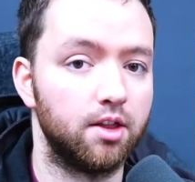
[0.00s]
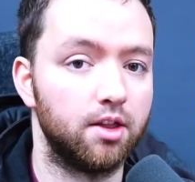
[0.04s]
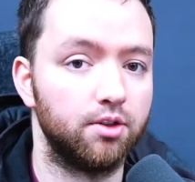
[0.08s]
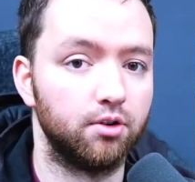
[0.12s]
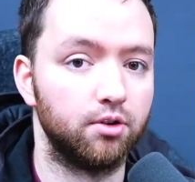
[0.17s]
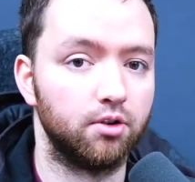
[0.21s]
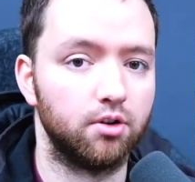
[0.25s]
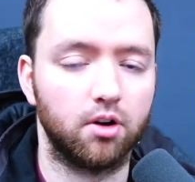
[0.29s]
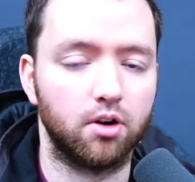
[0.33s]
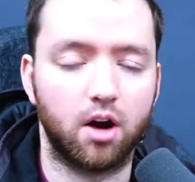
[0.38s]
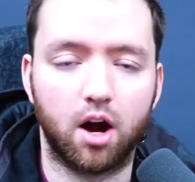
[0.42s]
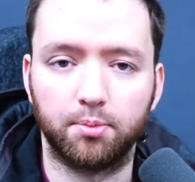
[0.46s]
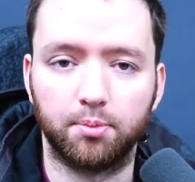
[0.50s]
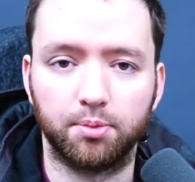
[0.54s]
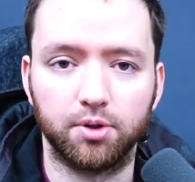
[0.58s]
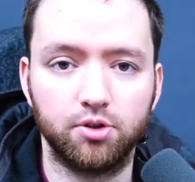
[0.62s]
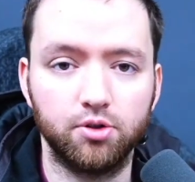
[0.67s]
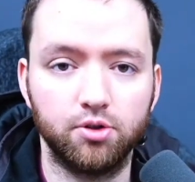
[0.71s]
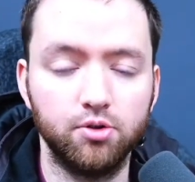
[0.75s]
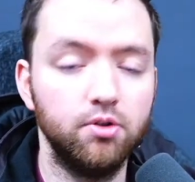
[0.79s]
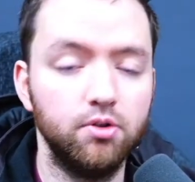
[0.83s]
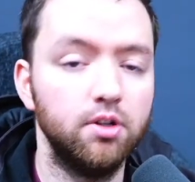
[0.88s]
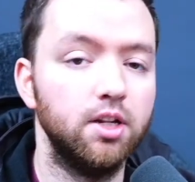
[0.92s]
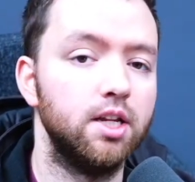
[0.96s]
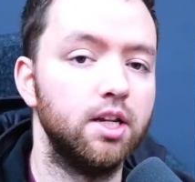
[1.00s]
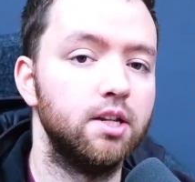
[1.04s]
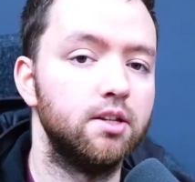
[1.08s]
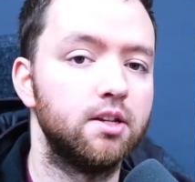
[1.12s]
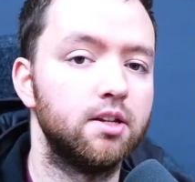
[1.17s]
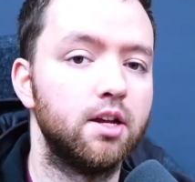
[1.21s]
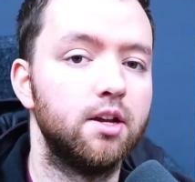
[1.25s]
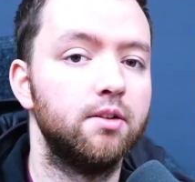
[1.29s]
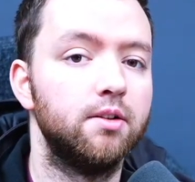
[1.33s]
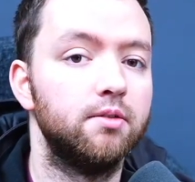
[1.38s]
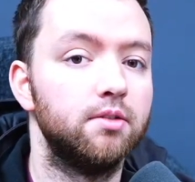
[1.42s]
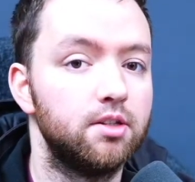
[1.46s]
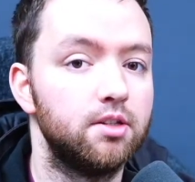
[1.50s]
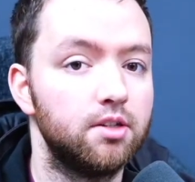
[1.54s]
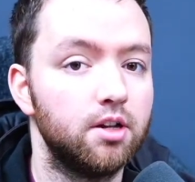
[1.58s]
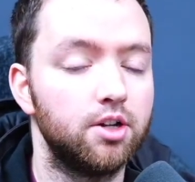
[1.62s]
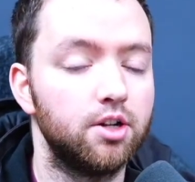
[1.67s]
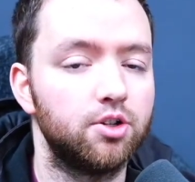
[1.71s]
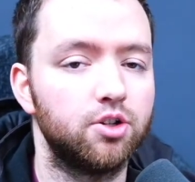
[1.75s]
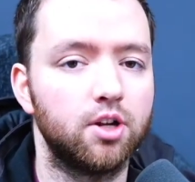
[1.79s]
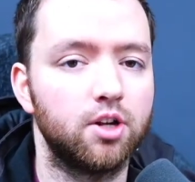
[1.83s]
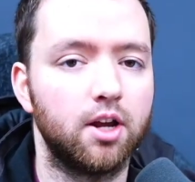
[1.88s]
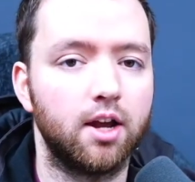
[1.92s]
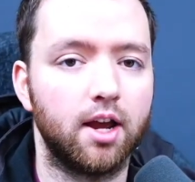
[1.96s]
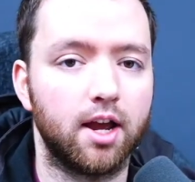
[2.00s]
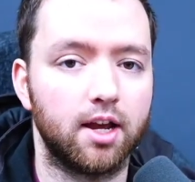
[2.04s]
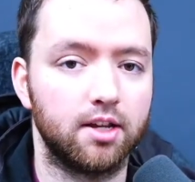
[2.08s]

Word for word: other opportunities such